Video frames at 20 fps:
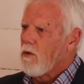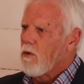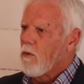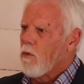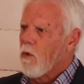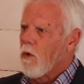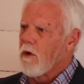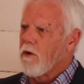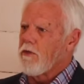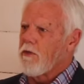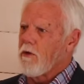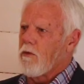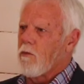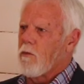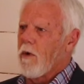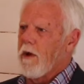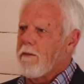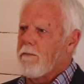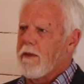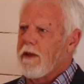were the
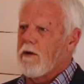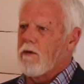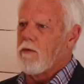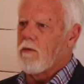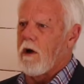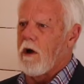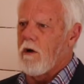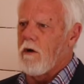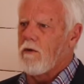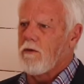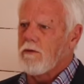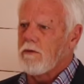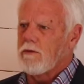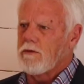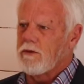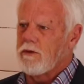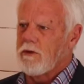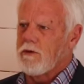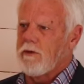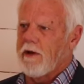women
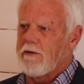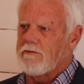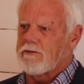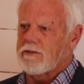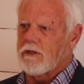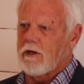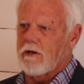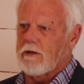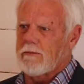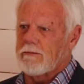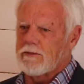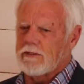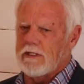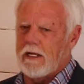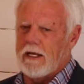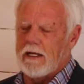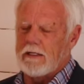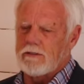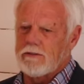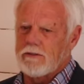wrong to have
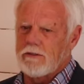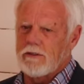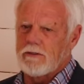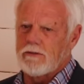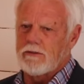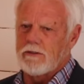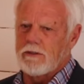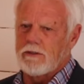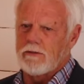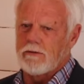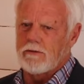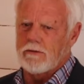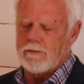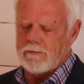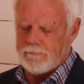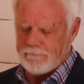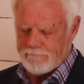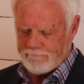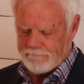circumcised their children?